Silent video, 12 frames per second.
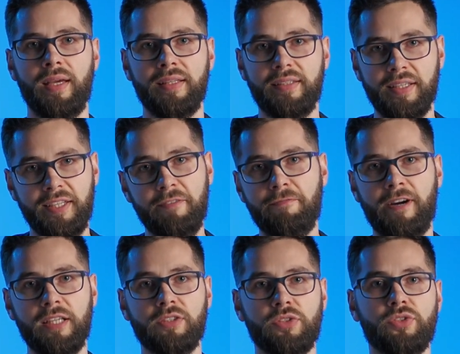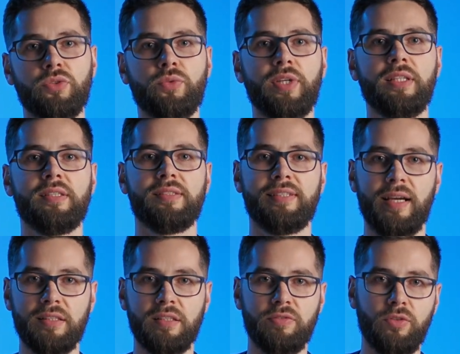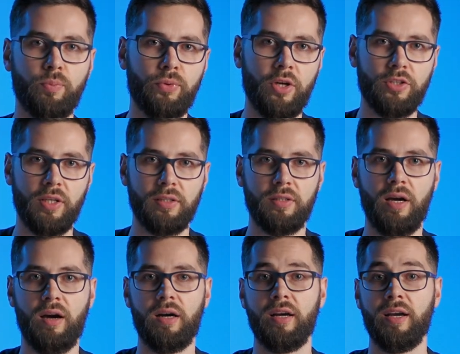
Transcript: The key factors to create a successful project are